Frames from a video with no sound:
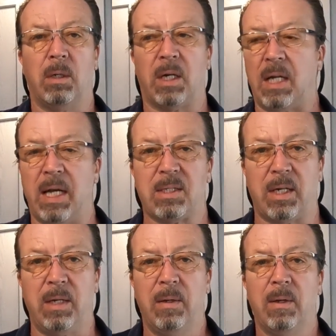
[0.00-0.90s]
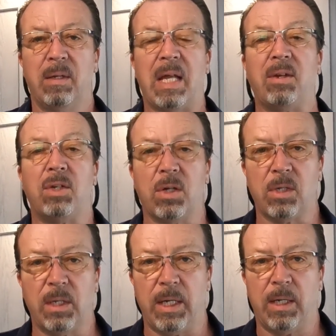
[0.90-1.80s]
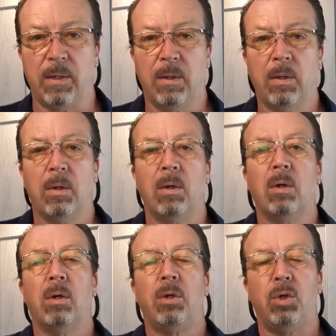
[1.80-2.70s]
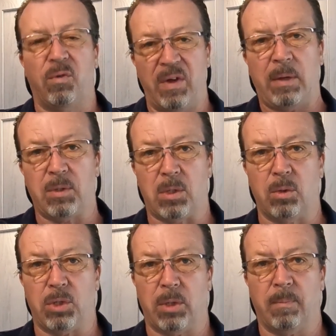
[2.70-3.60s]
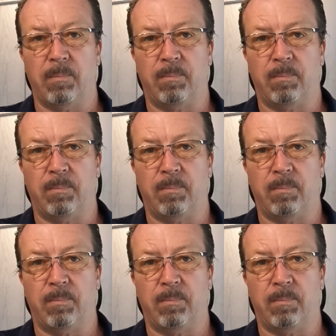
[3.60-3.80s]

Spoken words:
a Class A that doesn't leak, you found the solution.